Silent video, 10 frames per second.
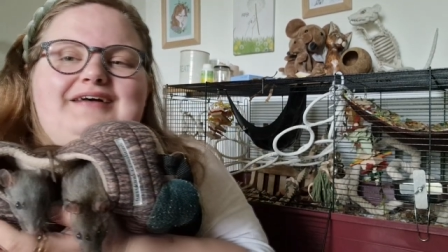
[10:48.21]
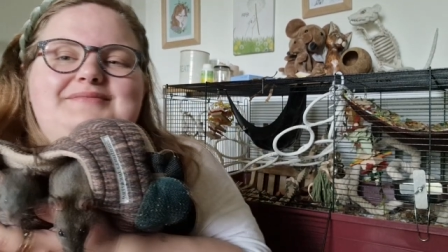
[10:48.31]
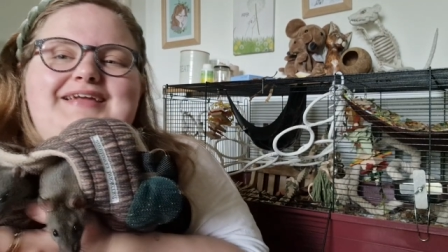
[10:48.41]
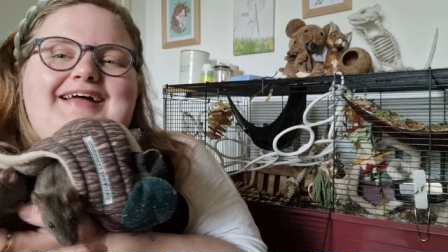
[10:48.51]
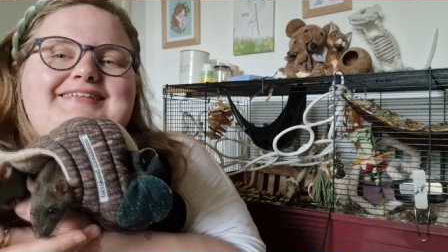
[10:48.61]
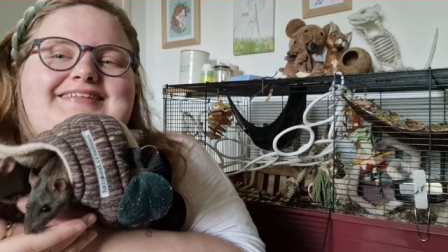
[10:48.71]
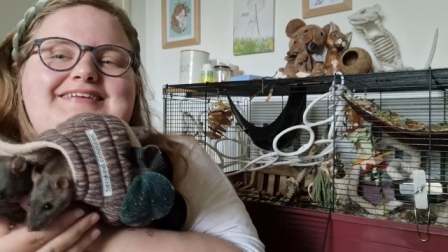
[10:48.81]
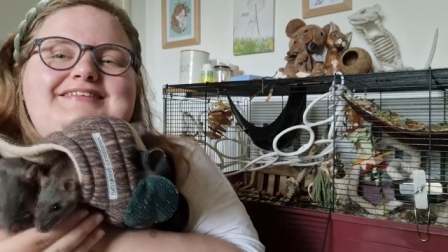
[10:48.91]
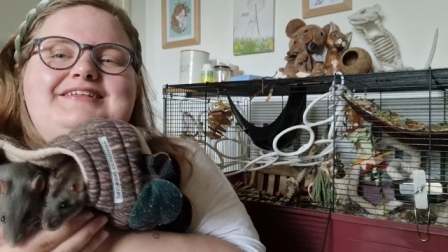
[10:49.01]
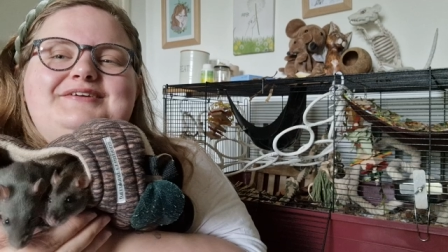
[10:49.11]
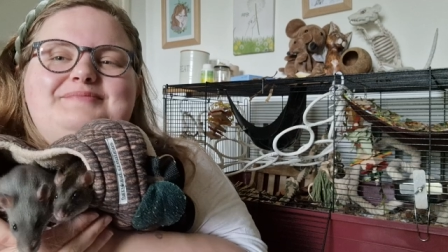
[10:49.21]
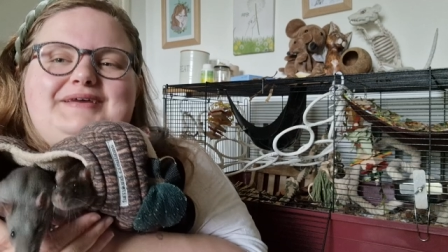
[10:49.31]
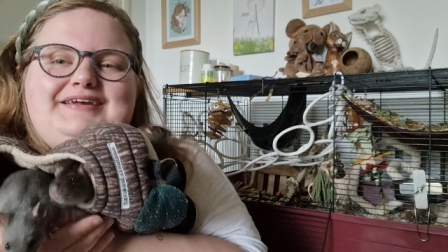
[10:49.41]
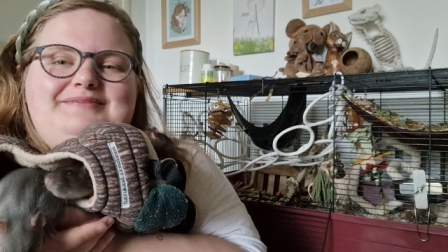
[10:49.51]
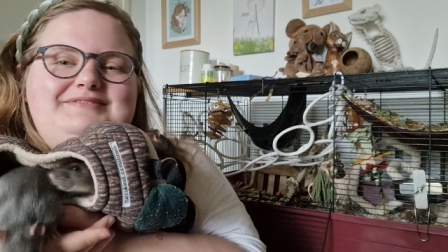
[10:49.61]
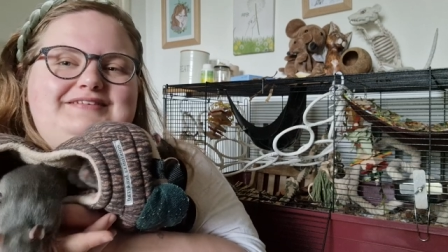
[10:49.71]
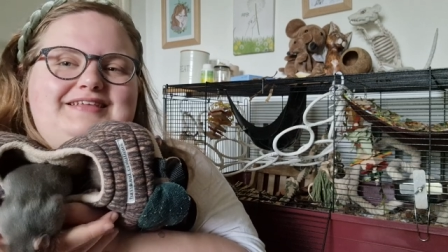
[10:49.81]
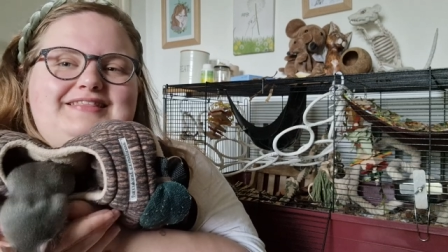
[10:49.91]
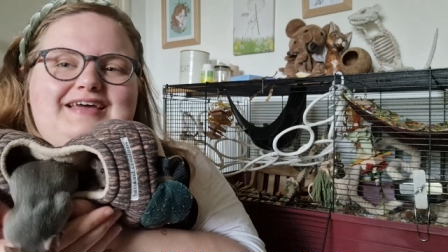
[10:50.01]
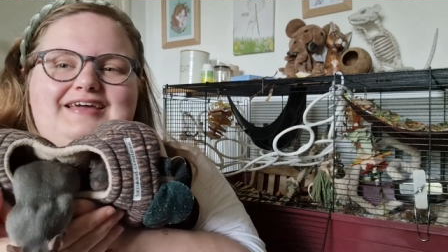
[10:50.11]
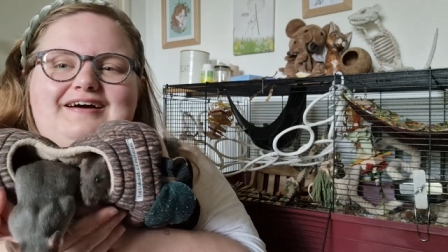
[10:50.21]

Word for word: Um, but yeah, these are the new babes. They